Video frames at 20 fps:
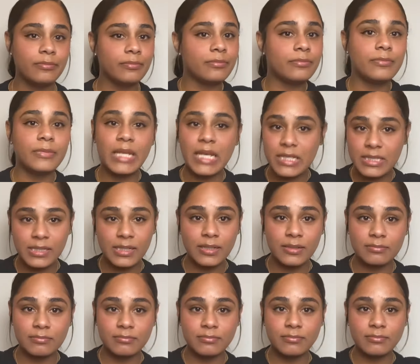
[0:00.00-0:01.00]
That's it.
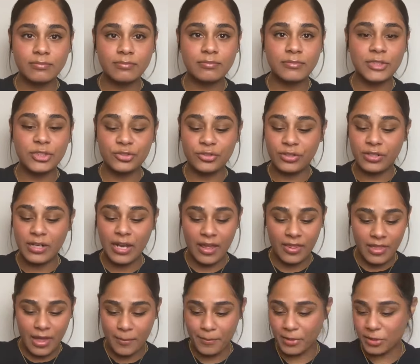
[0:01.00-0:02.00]
There's really not
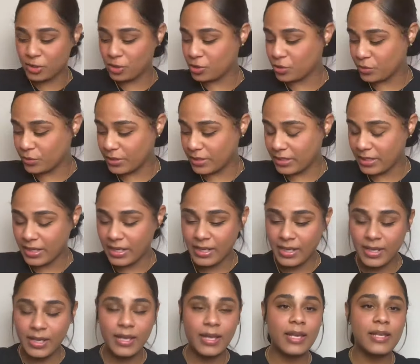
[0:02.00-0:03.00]
that much to it.
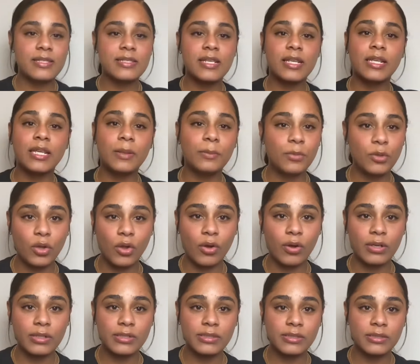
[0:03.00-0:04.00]
It's a lip
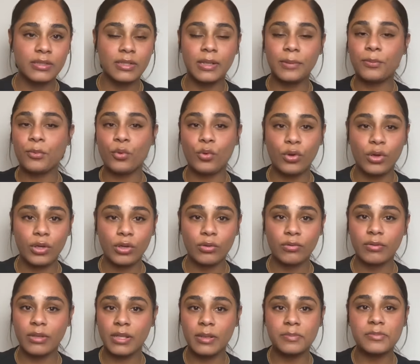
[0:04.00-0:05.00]
gloss, lip oil,
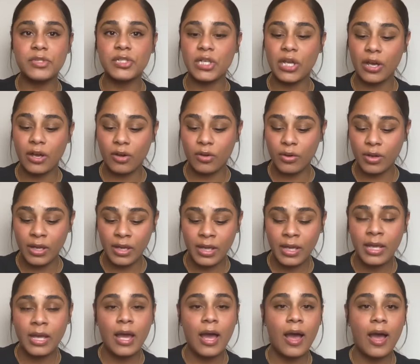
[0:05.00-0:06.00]
lip gel.
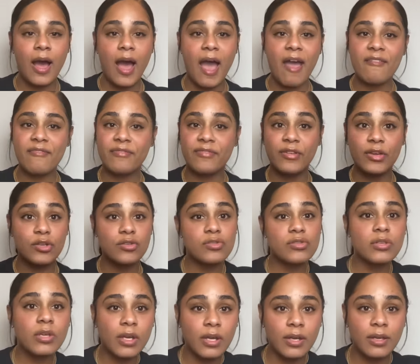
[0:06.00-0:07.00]
It feels
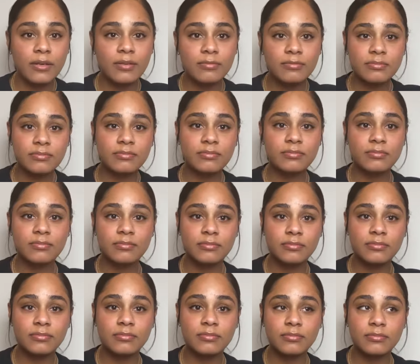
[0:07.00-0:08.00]
good.
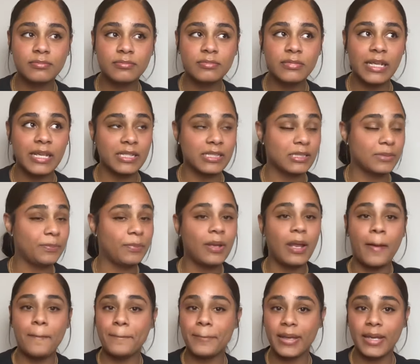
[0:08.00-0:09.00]
It's
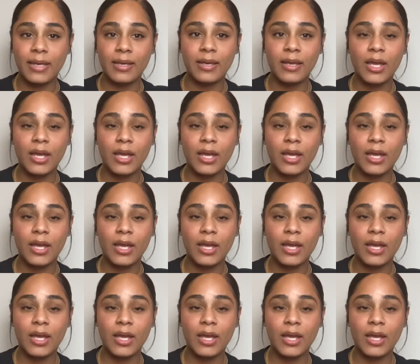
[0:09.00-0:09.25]
plumping.